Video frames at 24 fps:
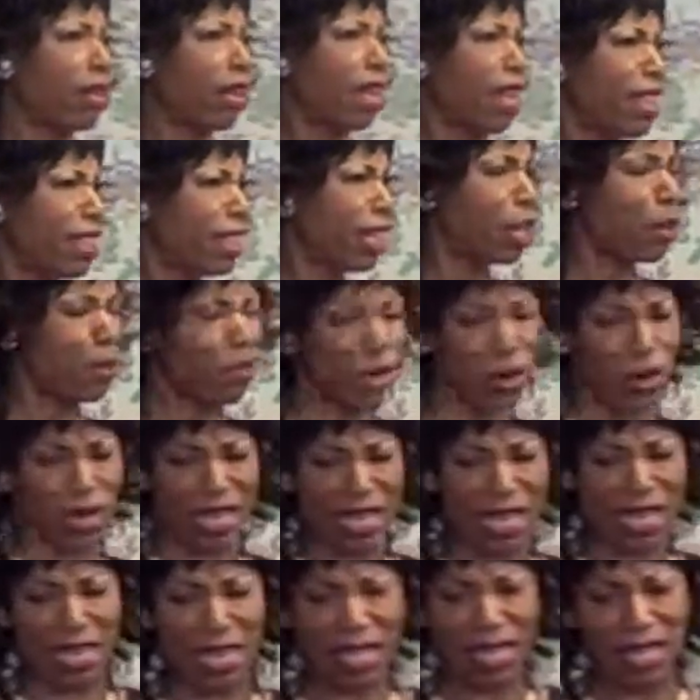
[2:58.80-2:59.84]
in the community.
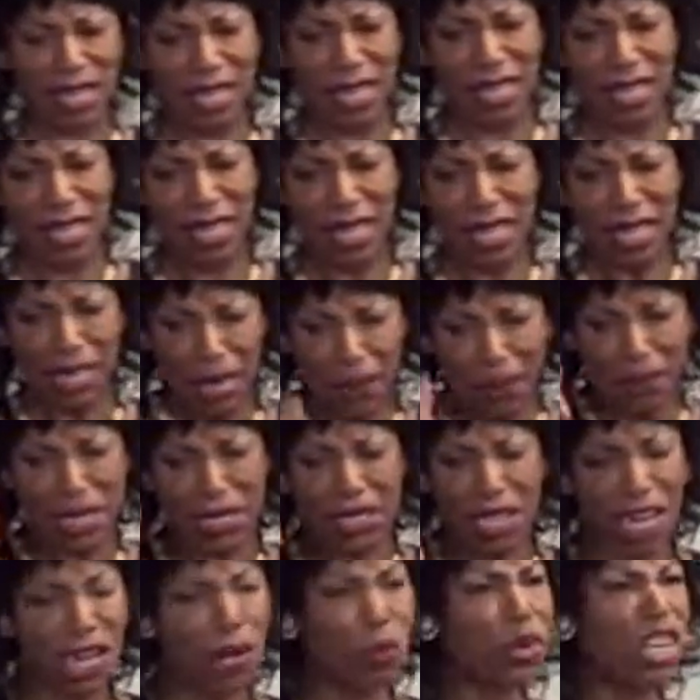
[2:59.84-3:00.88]
Let me
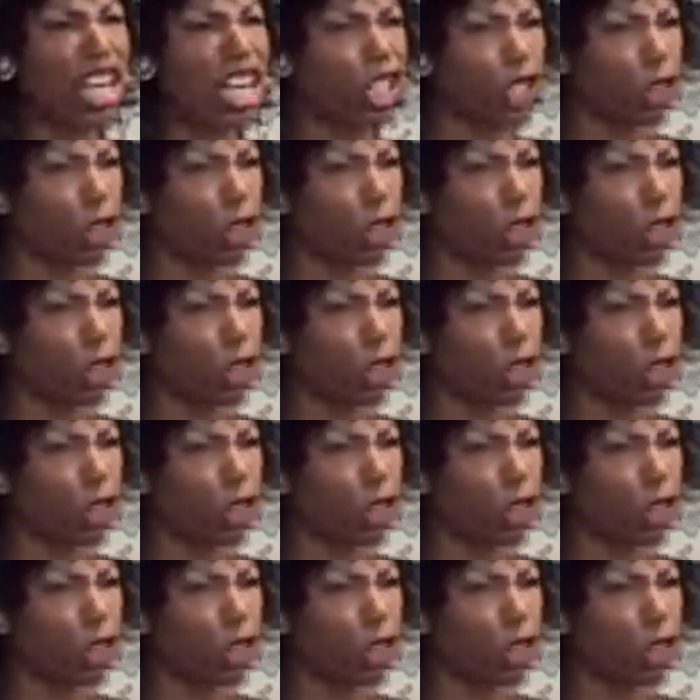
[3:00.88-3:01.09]
tell you what a